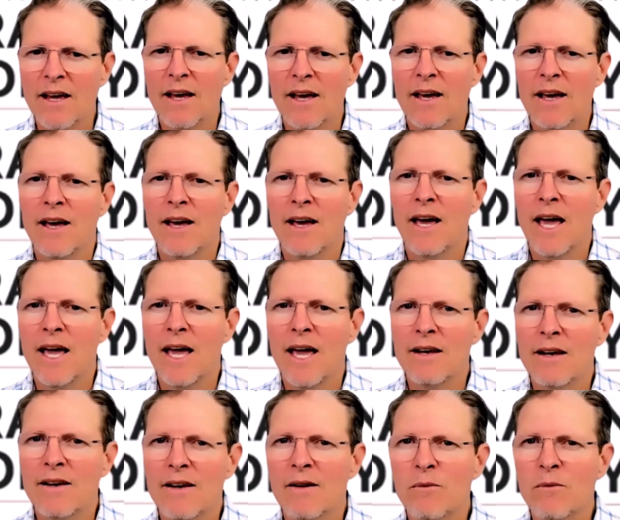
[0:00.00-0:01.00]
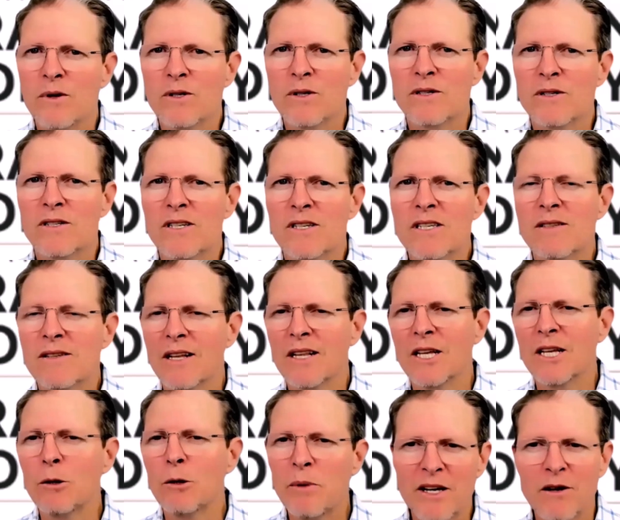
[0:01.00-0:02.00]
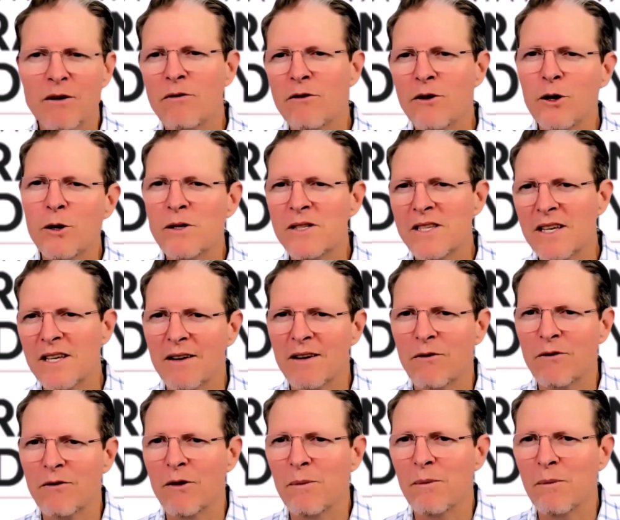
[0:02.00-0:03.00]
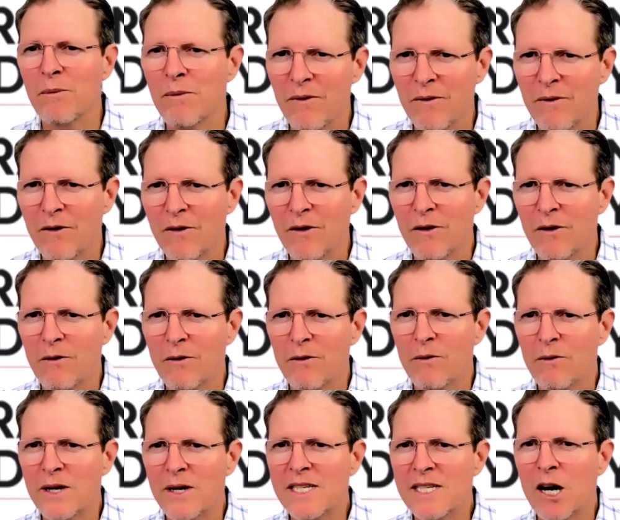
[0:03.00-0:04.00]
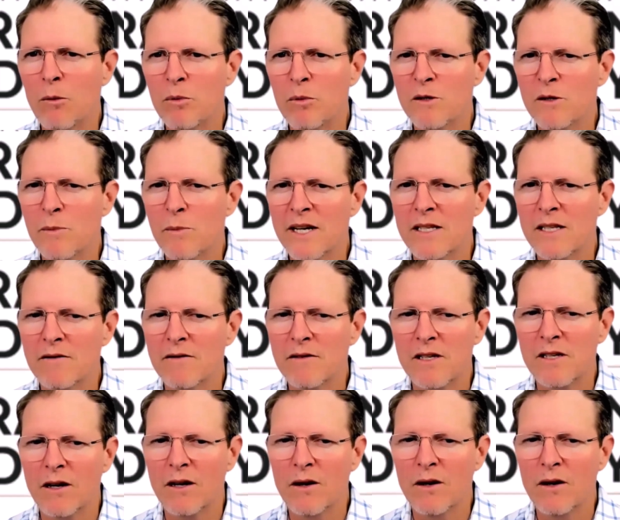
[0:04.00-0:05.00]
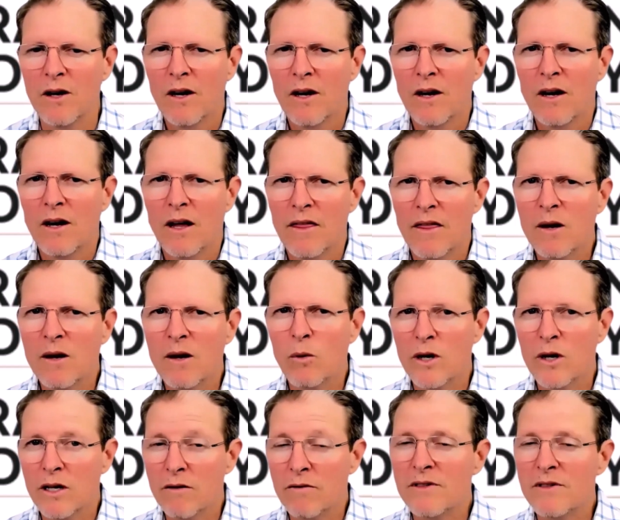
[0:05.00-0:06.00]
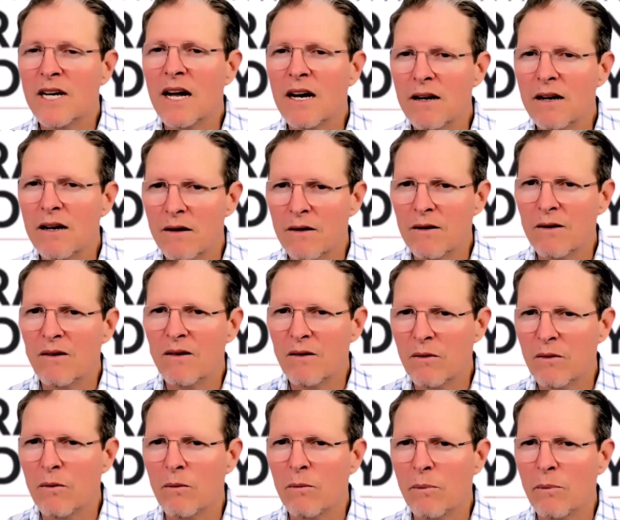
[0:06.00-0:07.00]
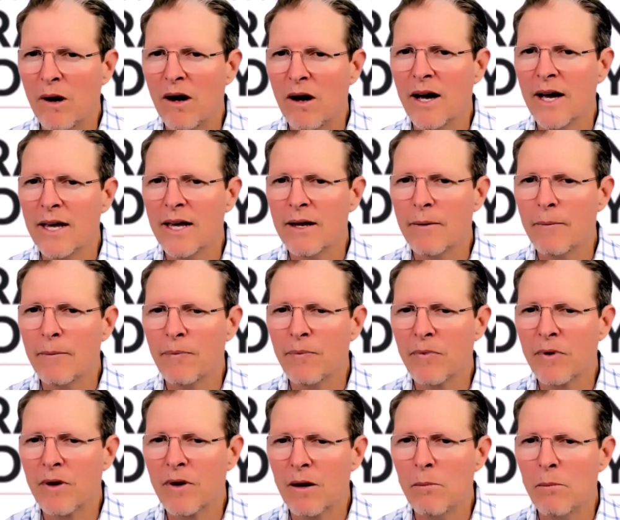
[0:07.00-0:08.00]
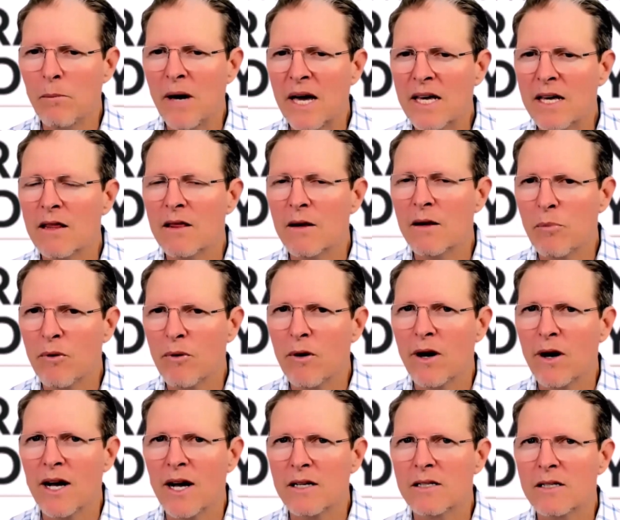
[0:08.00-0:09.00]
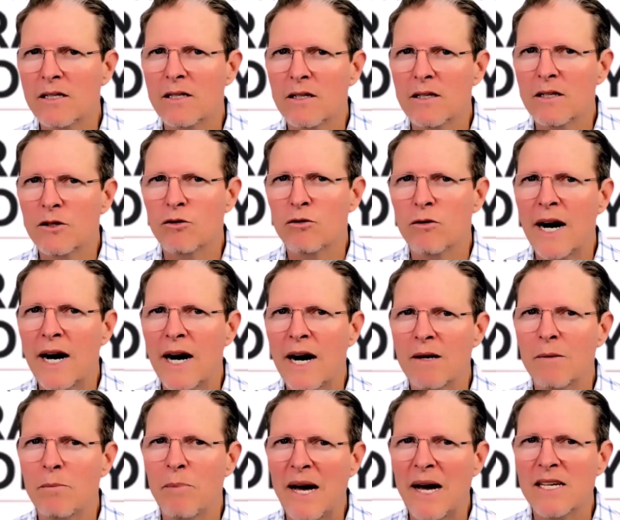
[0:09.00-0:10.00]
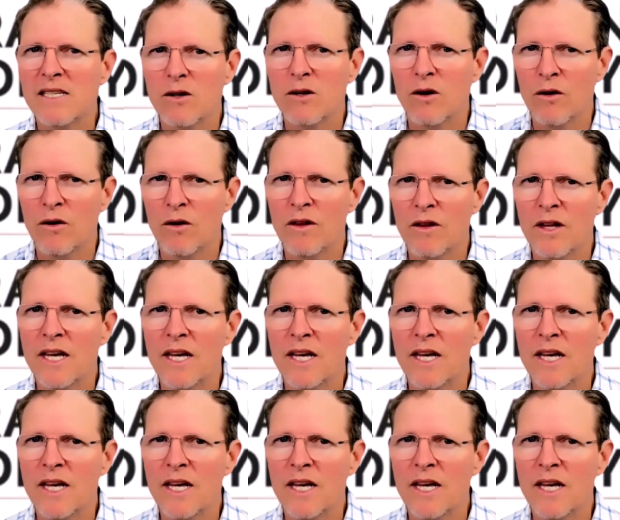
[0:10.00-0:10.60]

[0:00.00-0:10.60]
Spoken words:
And it was just a little bit confusing for the retail perspective. So I think what you've done by making the product traded based on the